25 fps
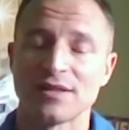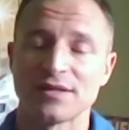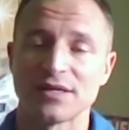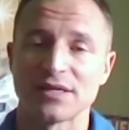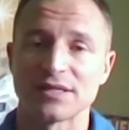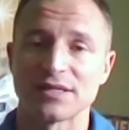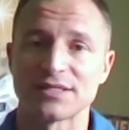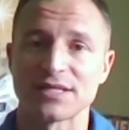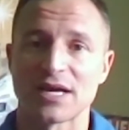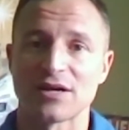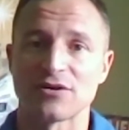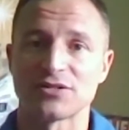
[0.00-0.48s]
the
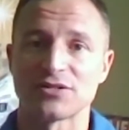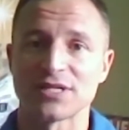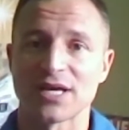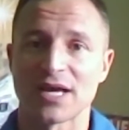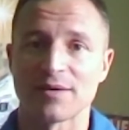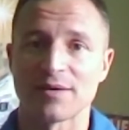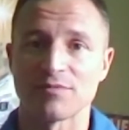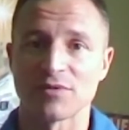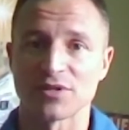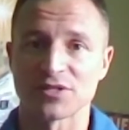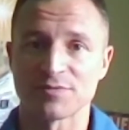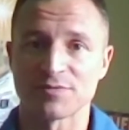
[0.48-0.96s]
entire
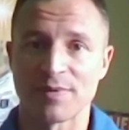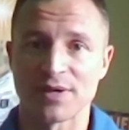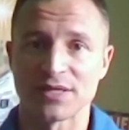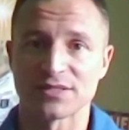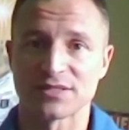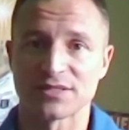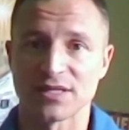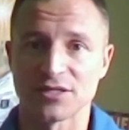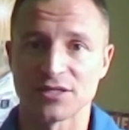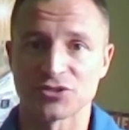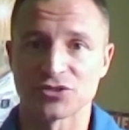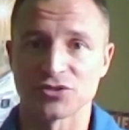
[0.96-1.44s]
time the space
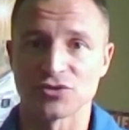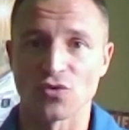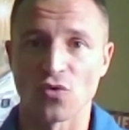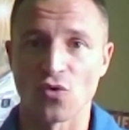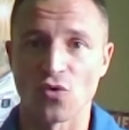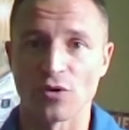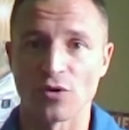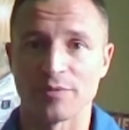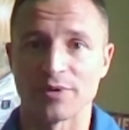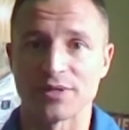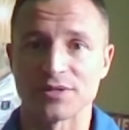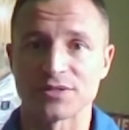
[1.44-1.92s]
station
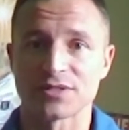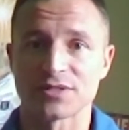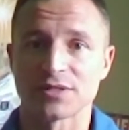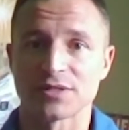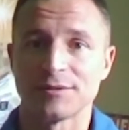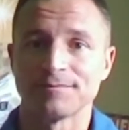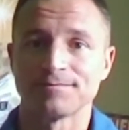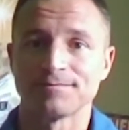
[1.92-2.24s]
orbits.